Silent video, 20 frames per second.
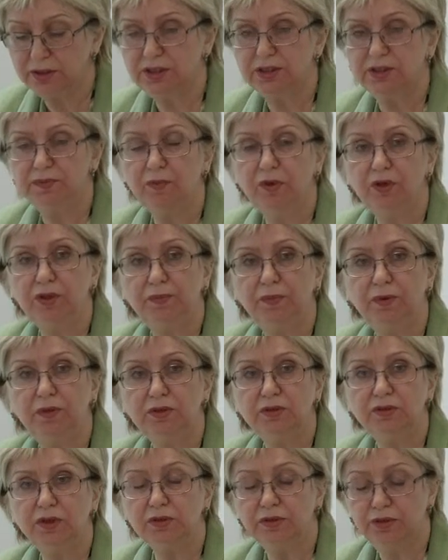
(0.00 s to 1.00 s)
It is more
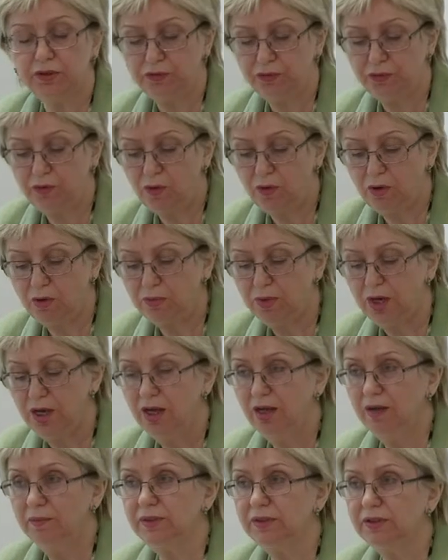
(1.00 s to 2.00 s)
important not the form,
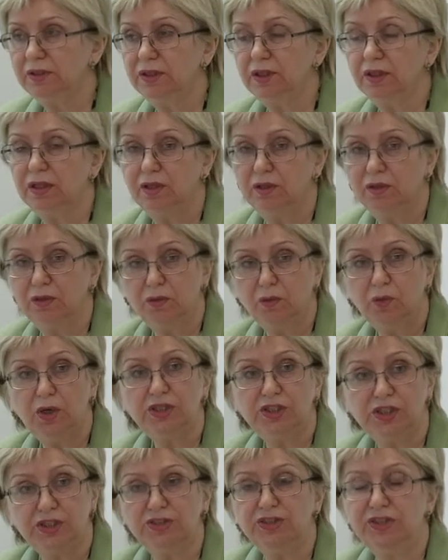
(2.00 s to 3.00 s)
but
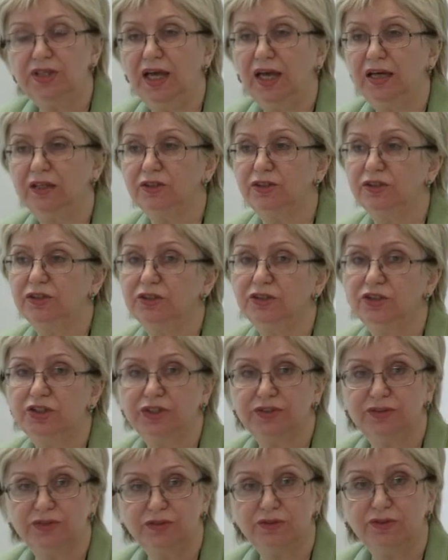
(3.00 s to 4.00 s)
what is said,
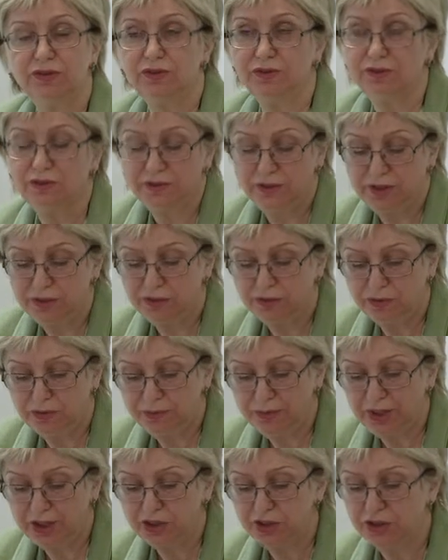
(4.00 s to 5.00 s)
just the
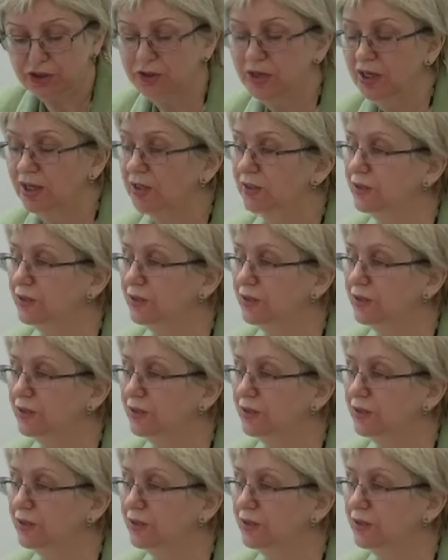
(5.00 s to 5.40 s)
information.